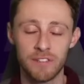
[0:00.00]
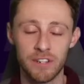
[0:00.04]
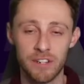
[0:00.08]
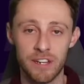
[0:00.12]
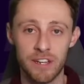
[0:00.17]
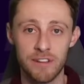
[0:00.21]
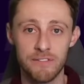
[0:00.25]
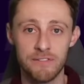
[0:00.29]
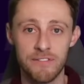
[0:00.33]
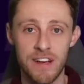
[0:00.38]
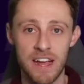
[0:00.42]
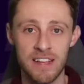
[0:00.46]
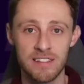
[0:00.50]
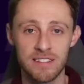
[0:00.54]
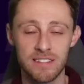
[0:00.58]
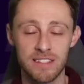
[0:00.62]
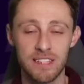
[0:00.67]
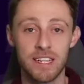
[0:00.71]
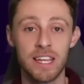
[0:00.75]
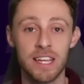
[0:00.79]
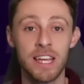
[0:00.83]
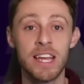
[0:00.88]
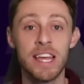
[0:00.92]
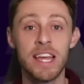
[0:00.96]
investing
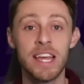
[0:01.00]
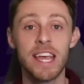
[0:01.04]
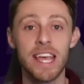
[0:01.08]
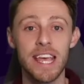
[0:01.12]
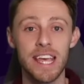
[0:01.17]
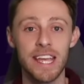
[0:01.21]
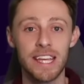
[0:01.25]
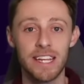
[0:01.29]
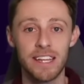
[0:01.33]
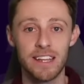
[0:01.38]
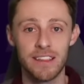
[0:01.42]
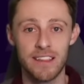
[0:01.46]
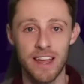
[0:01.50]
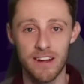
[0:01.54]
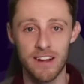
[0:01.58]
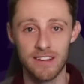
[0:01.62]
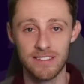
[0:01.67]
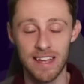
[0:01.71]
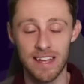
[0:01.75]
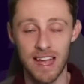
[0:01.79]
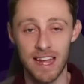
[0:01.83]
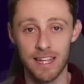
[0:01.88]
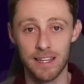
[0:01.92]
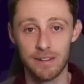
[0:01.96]
in their
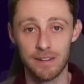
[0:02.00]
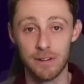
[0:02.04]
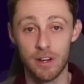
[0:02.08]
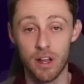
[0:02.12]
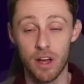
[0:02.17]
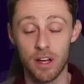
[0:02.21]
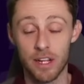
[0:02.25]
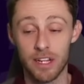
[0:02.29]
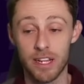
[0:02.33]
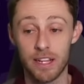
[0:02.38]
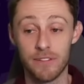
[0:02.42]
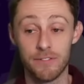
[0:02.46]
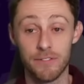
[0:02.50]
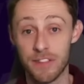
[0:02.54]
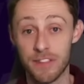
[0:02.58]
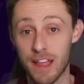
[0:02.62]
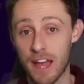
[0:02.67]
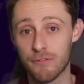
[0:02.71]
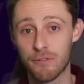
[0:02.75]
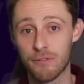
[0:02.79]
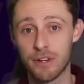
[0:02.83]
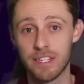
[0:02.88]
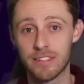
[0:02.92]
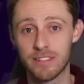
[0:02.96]
attacking line. And for that
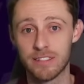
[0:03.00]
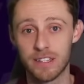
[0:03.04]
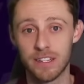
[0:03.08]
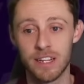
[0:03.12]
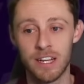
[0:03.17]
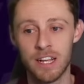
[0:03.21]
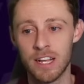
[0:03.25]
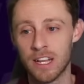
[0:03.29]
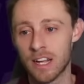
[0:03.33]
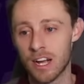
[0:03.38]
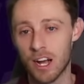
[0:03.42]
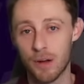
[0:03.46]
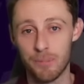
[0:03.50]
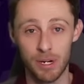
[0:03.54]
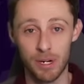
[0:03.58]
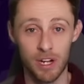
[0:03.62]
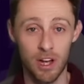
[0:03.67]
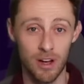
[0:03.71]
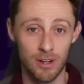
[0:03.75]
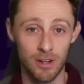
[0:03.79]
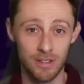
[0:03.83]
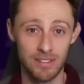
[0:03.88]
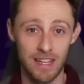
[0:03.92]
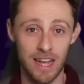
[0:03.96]
reason,
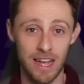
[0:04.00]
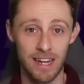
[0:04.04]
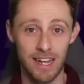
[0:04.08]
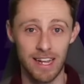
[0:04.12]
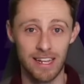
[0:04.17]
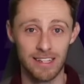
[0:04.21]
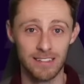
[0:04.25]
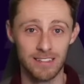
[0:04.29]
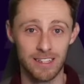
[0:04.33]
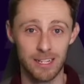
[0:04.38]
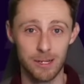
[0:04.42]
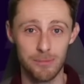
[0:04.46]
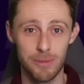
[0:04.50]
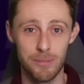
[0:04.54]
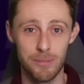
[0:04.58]
Bukayo Saka is going to be my